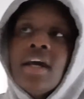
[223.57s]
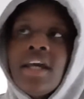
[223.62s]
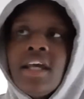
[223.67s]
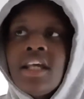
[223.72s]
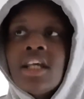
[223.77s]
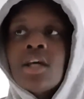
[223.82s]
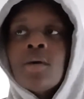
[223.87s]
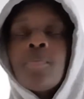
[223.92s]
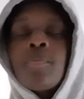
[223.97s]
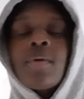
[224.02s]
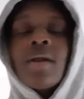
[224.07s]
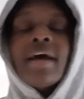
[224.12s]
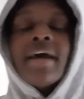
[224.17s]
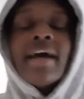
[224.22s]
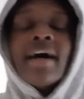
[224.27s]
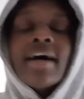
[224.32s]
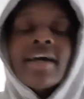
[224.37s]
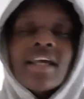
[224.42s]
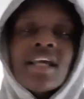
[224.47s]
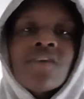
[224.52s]
he could play
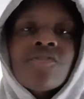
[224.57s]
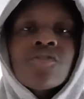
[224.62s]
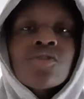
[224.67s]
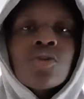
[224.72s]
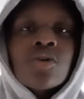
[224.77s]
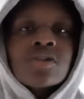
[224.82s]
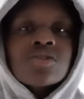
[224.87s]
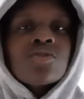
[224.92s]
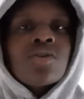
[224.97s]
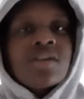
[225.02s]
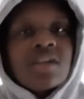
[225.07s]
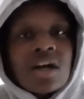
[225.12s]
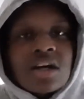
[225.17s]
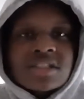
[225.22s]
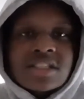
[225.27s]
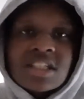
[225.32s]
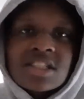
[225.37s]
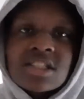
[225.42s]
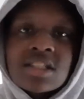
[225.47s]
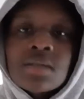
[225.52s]
at, even though it's not in our
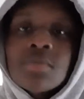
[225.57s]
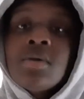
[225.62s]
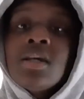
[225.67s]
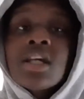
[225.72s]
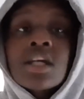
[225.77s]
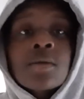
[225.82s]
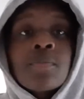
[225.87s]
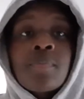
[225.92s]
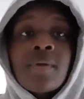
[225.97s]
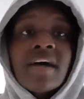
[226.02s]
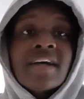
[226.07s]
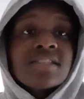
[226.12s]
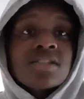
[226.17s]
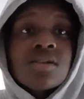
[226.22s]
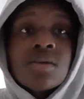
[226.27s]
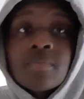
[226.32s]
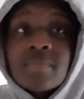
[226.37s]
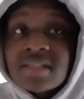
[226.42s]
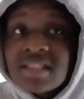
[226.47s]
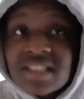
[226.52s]
system, he could play as a
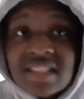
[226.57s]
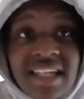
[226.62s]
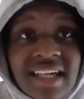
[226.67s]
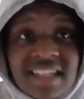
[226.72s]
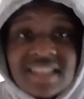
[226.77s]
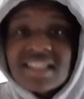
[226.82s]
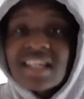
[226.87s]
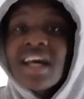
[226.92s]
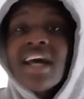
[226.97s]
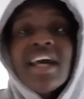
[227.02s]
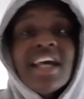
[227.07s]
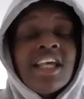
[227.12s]
number 6,